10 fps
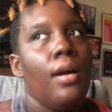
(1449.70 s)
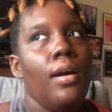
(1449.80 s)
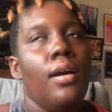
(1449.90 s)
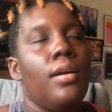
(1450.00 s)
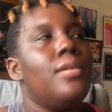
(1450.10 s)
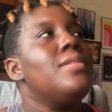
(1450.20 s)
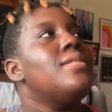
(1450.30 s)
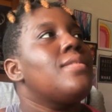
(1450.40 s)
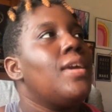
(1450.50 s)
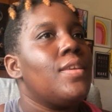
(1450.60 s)
unemployed.
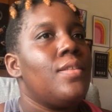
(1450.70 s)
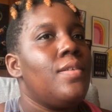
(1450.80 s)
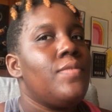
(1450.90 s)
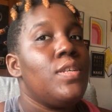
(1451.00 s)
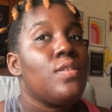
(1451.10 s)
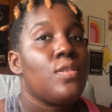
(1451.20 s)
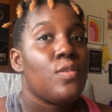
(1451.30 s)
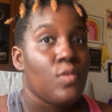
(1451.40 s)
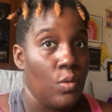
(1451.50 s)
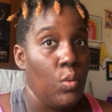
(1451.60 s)
Thank you, lovelies,
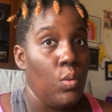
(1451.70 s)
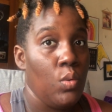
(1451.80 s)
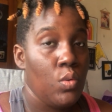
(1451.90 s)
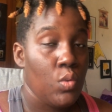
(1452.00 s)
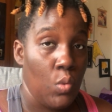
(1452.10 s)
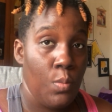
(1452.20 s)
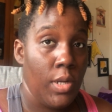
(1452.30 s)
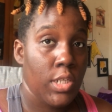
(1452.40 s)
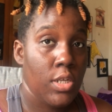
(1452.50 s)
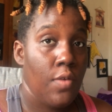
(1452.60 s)
so
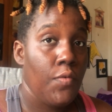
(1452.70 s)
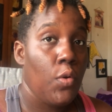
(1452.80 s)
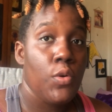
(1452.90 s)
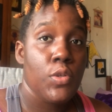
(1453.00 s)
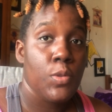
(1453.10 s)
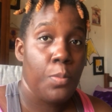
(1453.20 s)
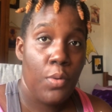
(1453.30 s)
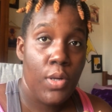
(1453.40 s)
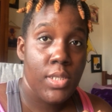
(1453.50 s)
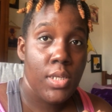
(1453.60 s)
much for all the
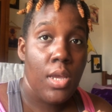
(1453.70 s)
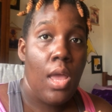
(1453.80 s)
support.